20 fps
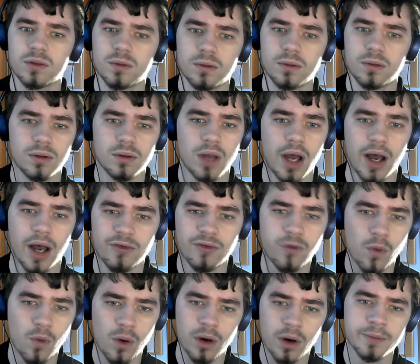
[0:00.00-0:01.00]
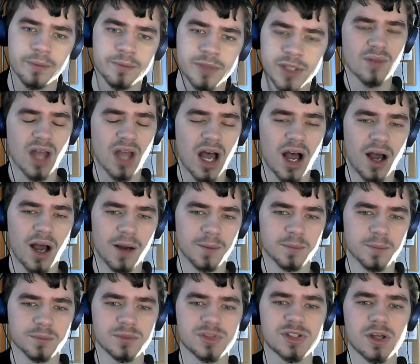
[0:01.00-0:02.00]
uh, forums.
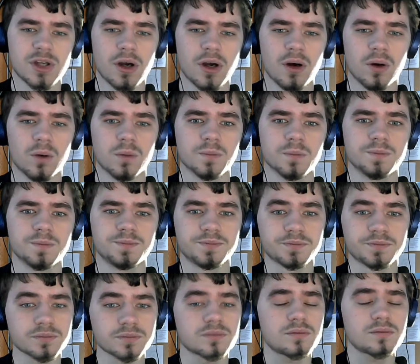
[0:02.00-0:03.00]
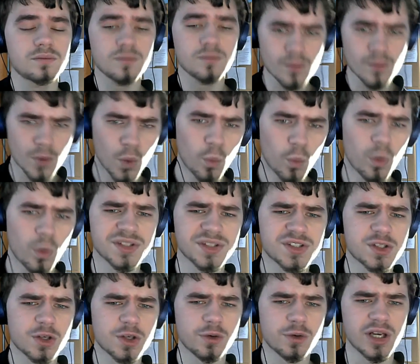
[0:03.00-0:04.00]
Um, so, once
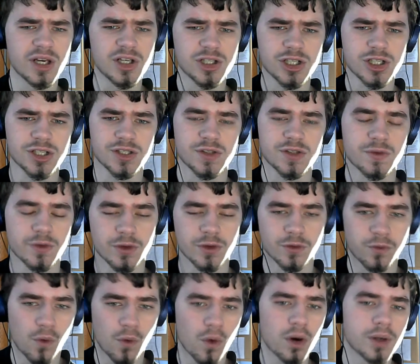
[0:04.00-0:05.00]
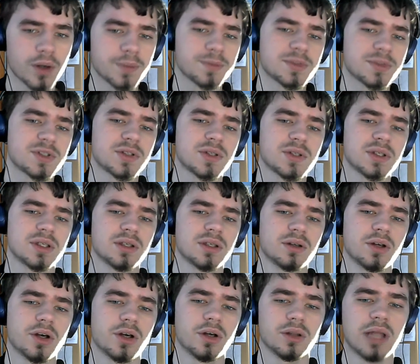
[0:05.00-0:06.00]
donations for the forums
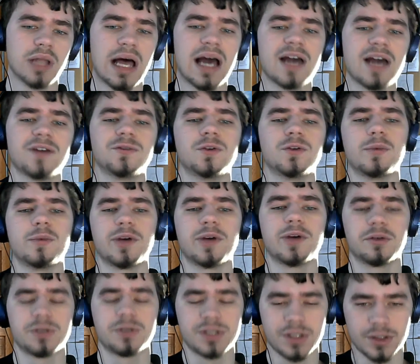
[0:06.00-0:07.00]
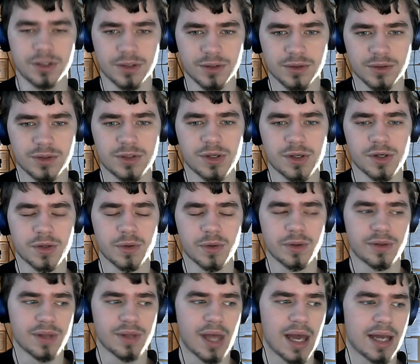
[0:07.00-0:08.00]
go live, we'll be able to start
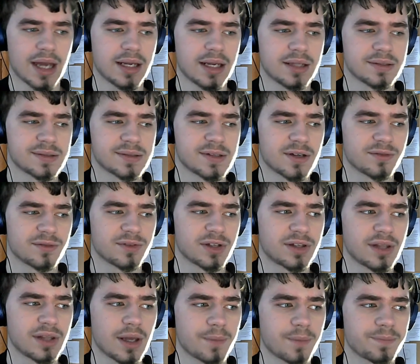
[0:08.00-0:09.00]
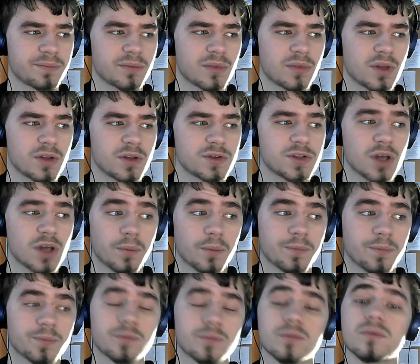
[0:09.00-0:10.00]
doing that and stuff like that. So,
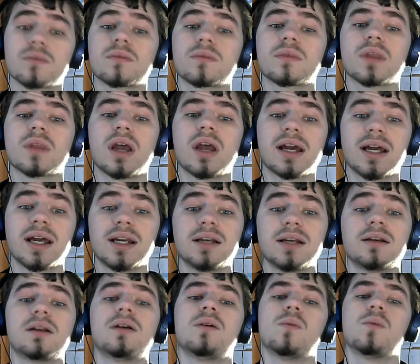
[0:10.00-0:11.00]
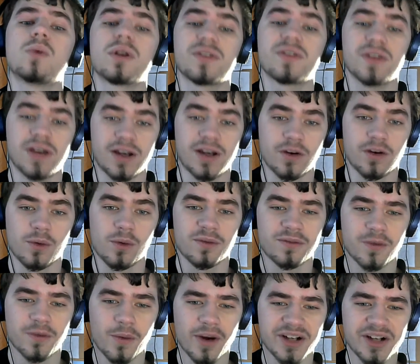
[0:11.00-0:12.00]
again, want to thank everyone
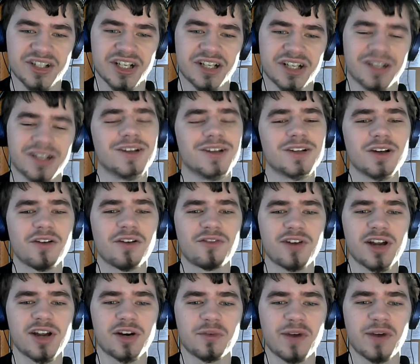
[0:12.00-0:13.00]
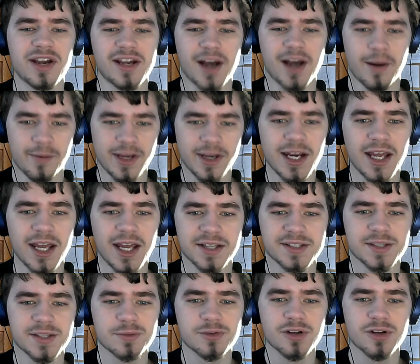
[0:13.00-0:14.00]
for watching. Don't forget to rate, comment, and
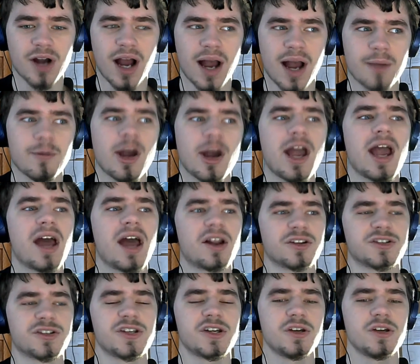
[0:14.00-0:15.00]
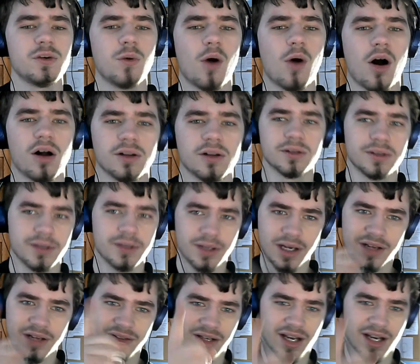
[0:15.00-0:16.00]
subscribe. I'll see you all
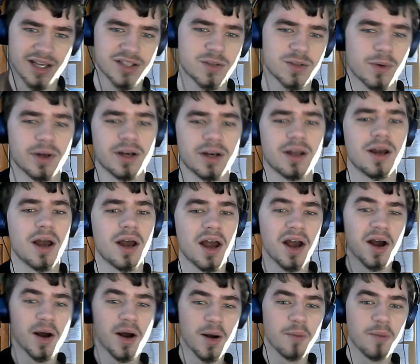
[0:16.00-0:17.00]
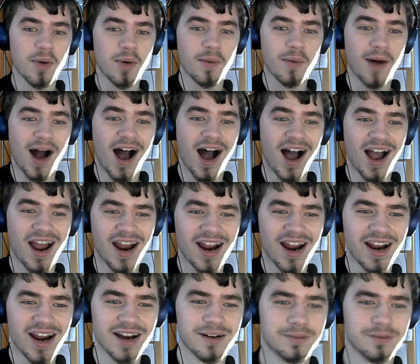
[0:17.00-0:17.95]
in the next one. Bye-bye!